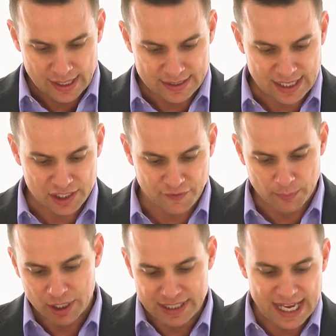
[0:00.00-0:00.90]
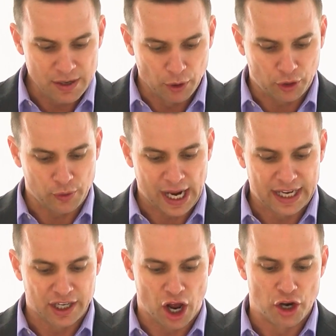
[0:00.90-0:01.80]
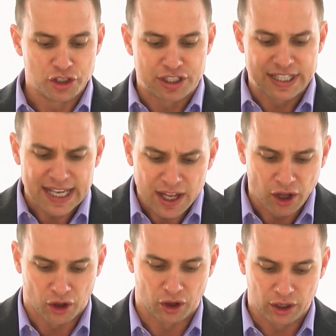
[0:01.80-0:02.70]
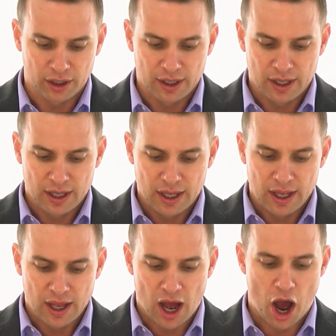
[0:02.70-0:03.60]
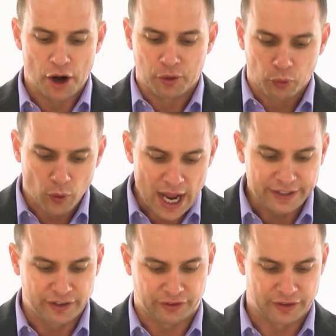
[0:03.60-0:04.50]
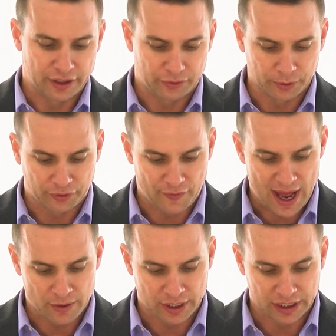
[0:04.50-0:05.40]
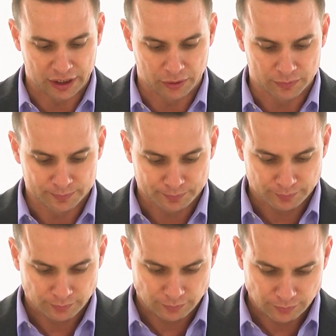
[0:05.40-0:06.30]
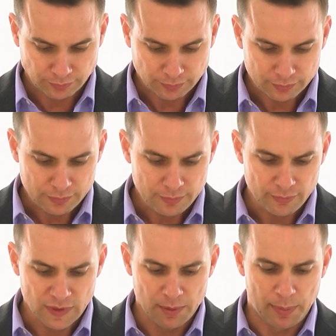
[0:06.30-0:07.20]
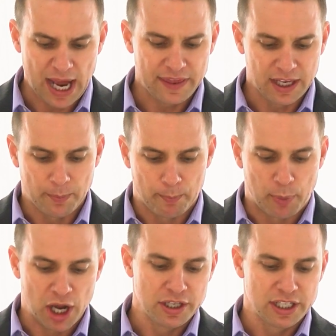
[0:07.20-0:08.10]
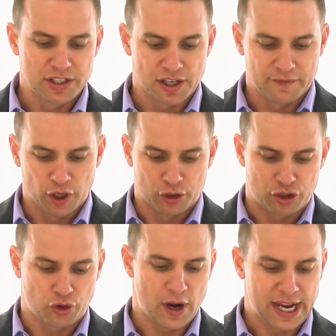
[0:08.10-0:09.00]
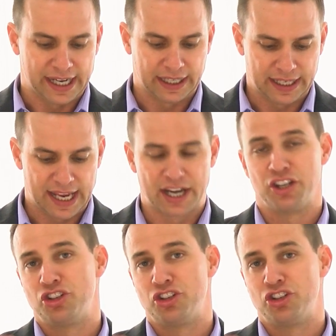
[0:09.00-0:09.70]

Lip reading: It says, "From the day you were created until unrighteousness was found in you. By the abundance of your trade," he had a